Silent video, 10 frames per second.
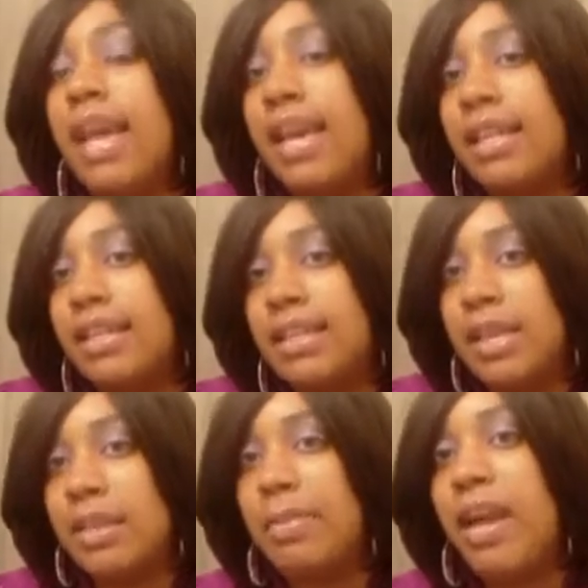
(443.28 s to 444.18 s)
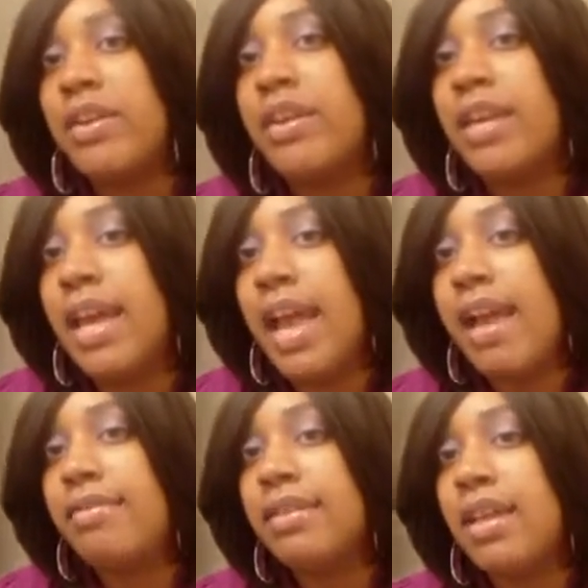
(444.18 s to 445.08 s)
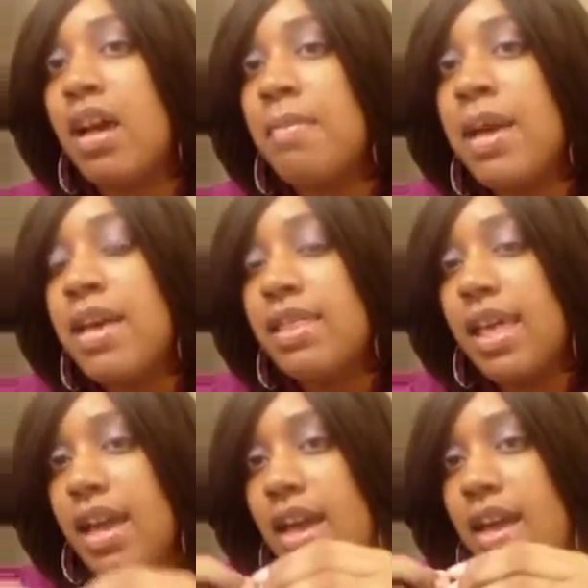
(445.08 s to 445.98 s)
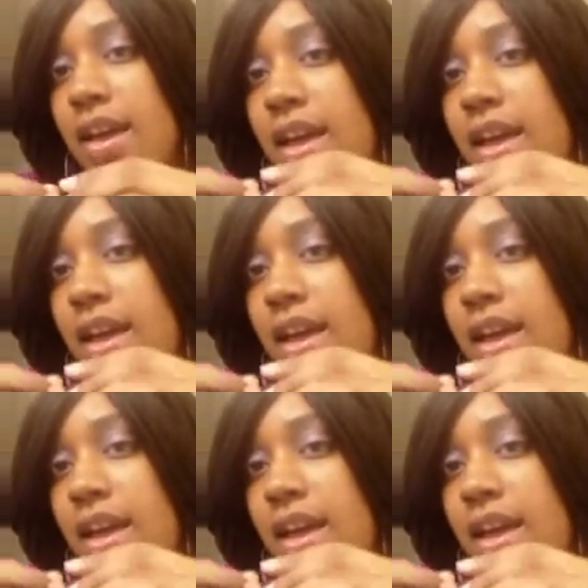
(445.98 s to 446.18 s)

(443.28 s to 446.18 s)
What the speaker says: stay in the same spot. You're gonna have some that